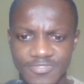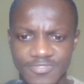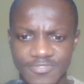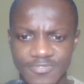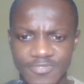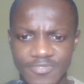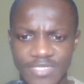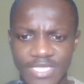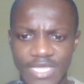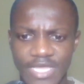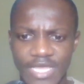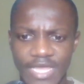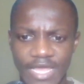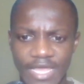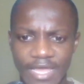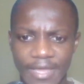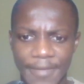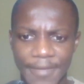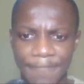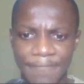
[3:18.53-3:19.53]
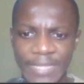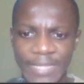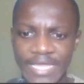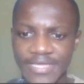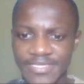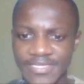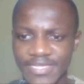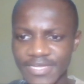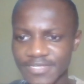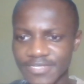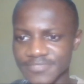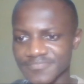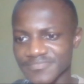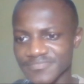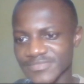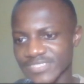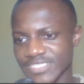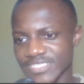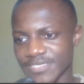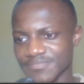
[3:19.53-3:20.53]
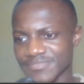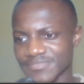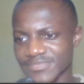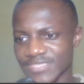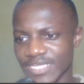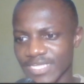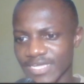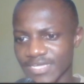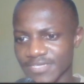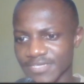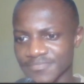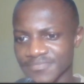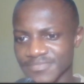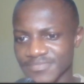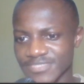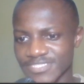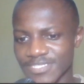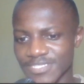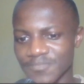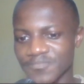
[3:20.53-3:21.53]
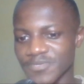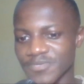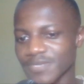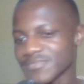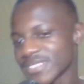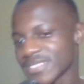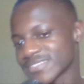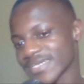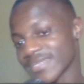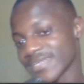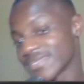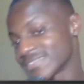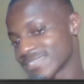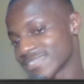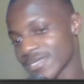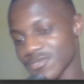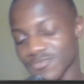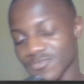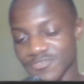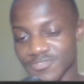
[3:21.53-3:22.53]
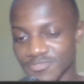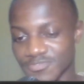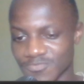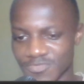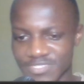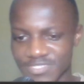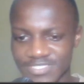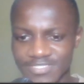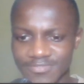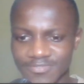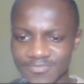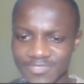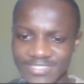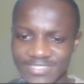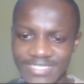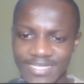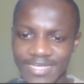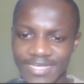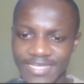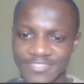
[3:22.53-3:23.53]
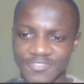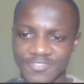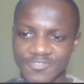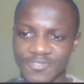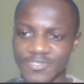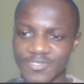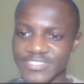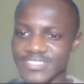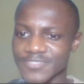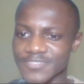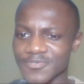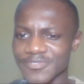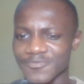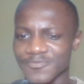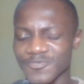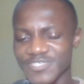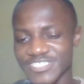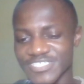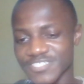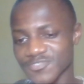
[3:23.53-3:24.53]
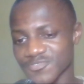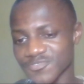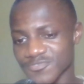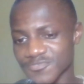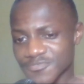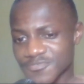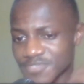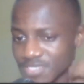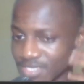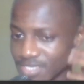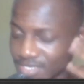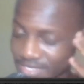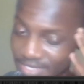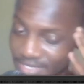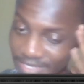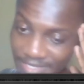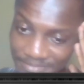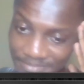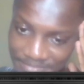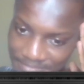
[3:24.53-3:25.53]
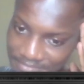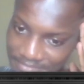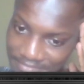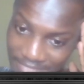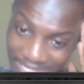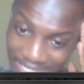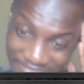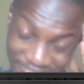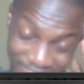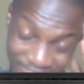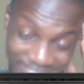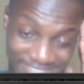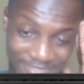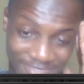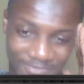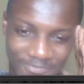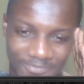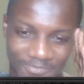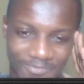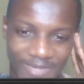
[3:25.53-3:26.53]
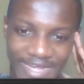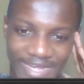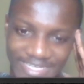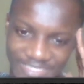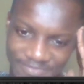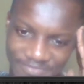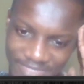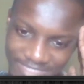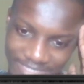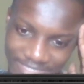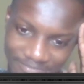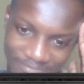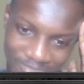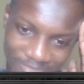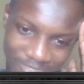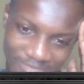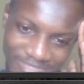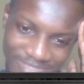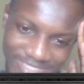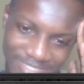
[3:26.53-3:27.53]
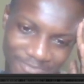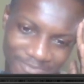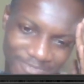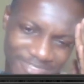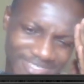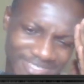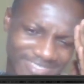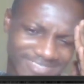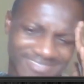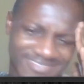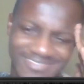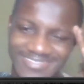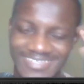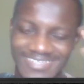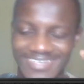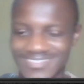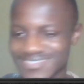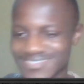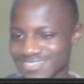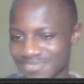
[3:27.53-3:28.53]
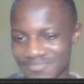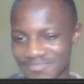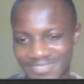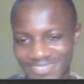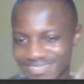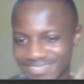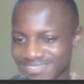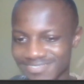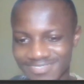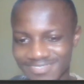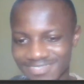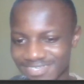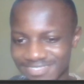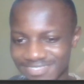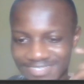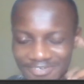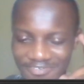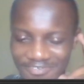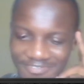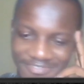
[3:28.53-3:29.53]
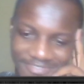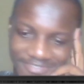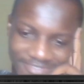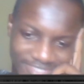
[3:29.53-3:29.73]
So here the prep that I later looked was that I should continue with rook g2. I have no idea why it's better. Probably the rook does something later on.